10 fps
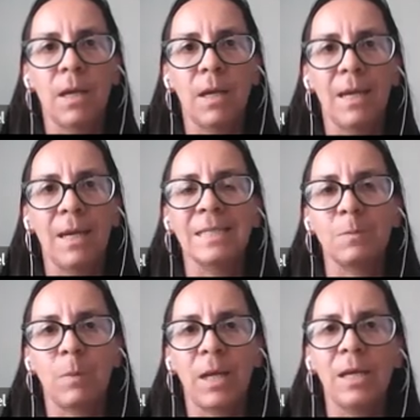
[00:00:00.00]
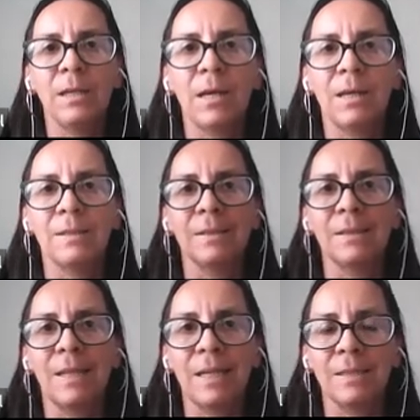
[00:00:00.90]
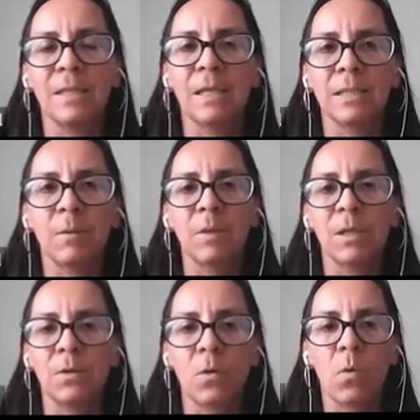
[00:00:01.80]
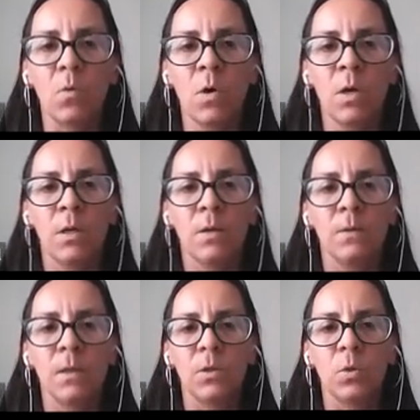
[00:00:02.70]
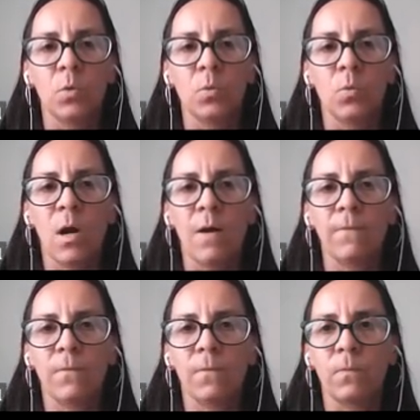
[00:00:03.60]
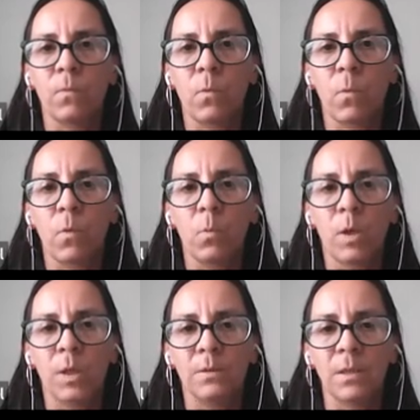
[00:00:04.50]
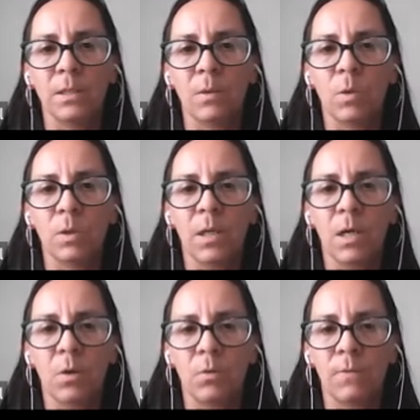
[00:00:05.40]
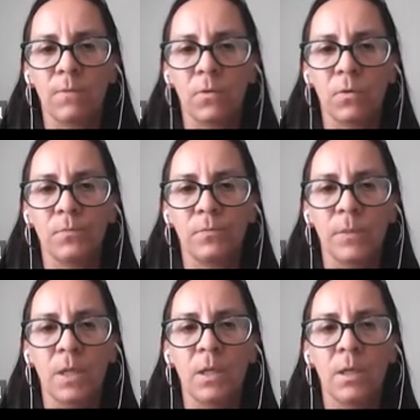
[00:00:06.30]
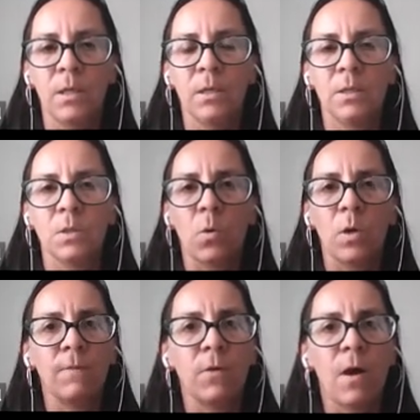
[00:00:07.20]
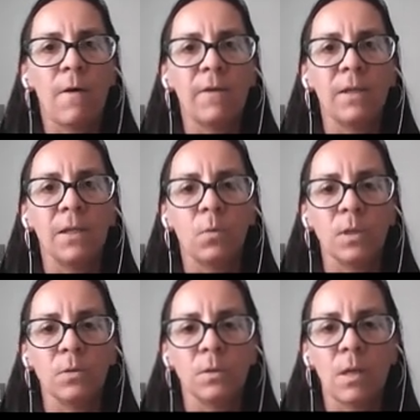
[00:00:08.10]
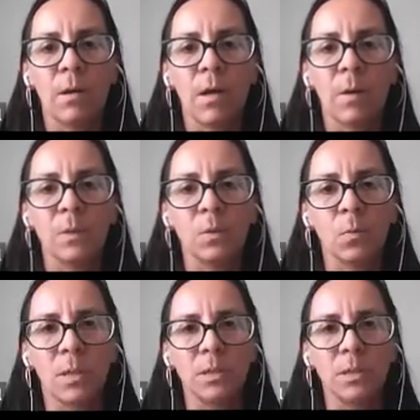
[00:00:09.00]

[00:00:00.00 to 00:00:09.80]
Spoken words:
explain and let the examiner know that you have all what it takes and what they are looking for. So if you have any questions, I'm happy to